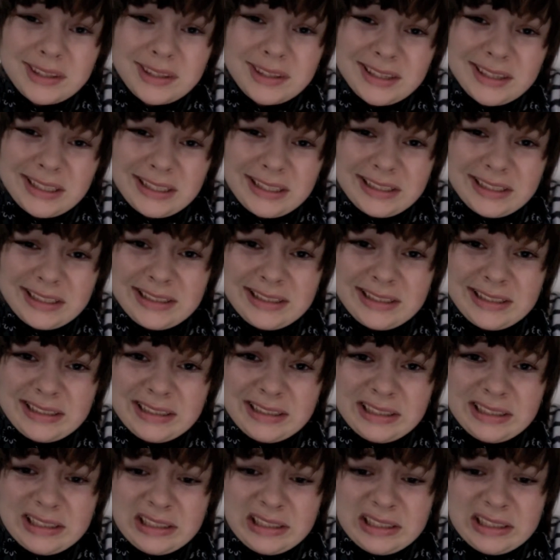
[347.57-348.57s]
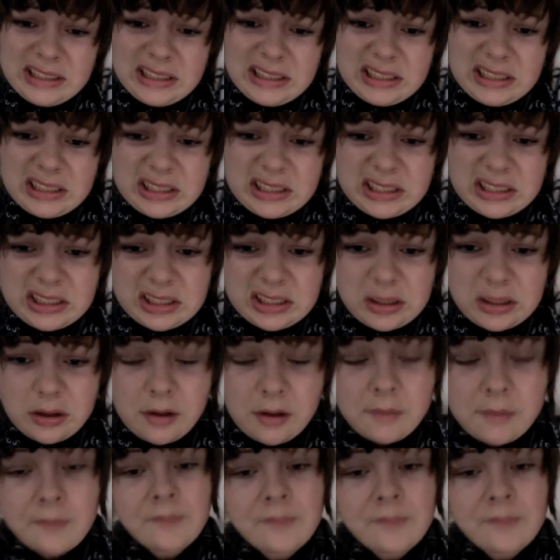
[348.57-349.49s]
This. I